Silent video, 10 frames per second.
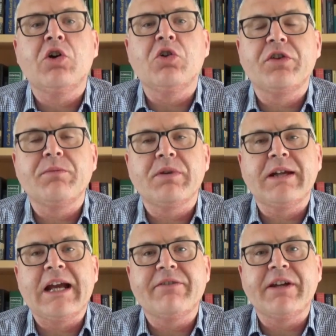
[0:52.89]
or
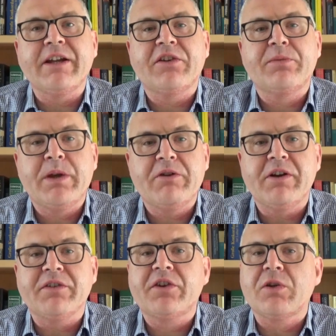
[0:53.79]
simply having
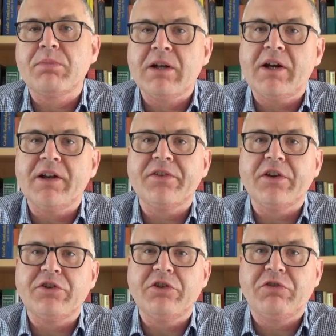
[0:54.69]
experienced compliance
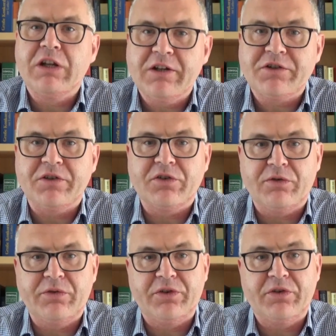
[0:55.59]
and due diligence
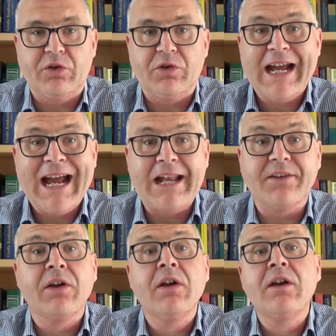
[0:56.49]
officers on hand